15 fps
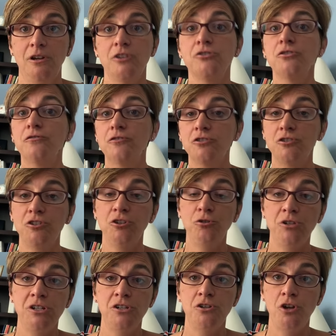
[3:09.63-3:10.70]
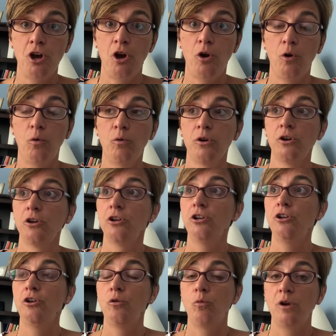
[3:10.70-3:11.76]
So first you need to know,
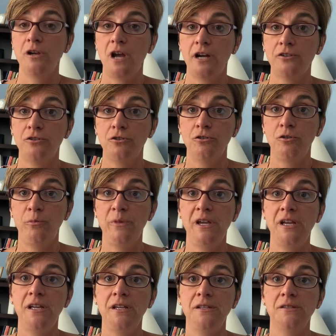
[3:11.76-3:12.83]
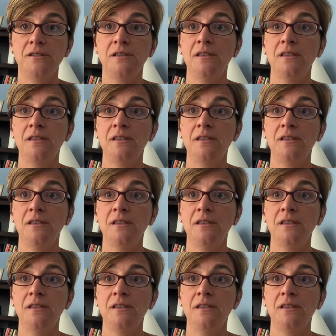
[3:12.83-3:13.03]
what nocturnal means,